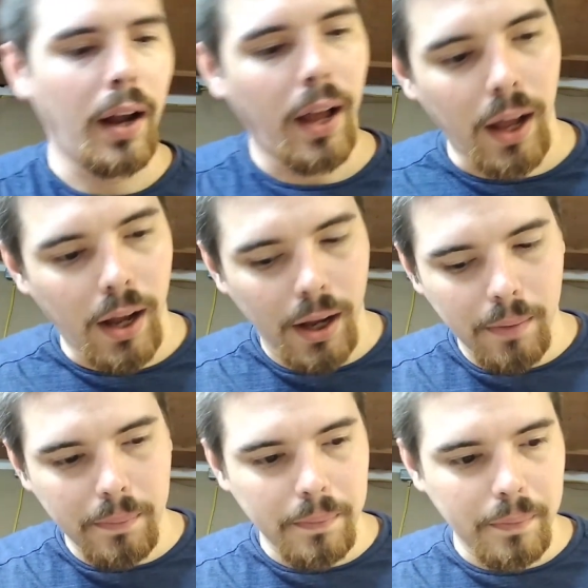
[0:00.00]

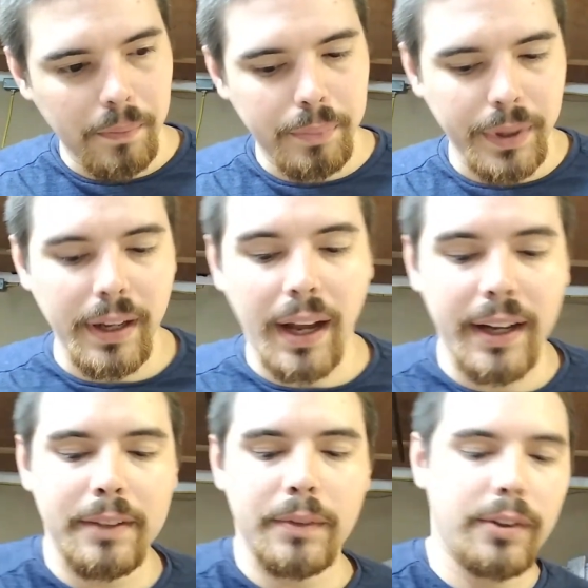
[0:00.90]
But I
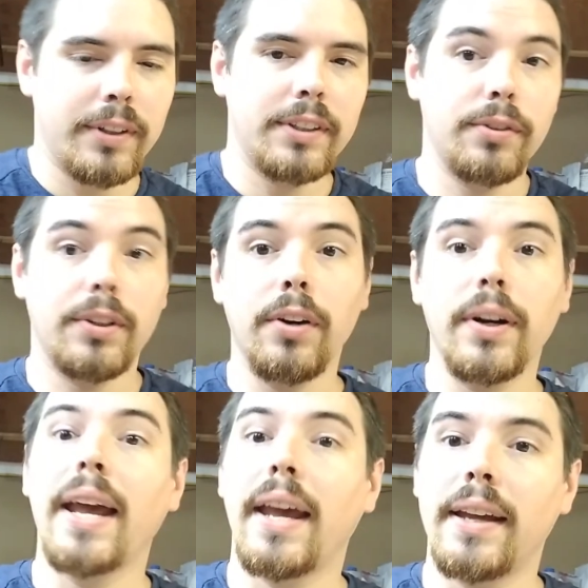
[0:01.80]
am going to go
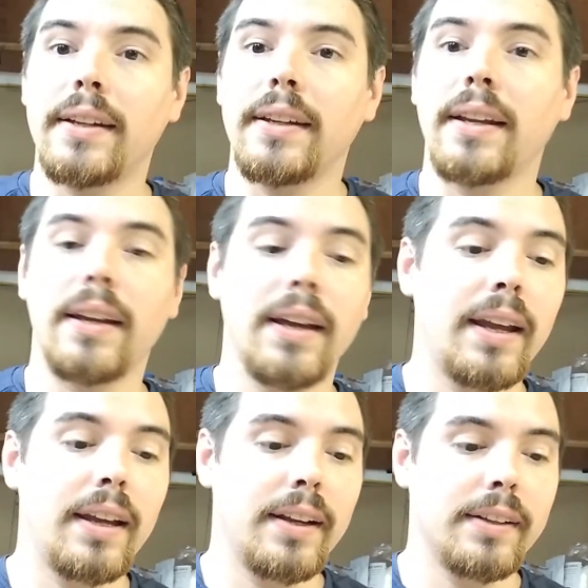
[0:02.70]
ahead
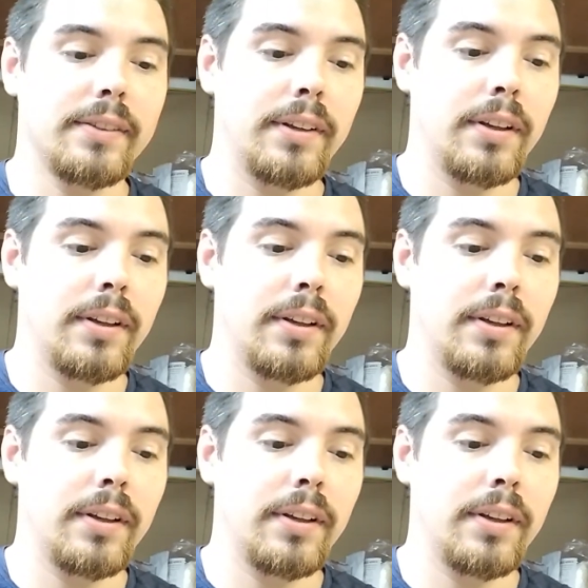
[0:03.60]
and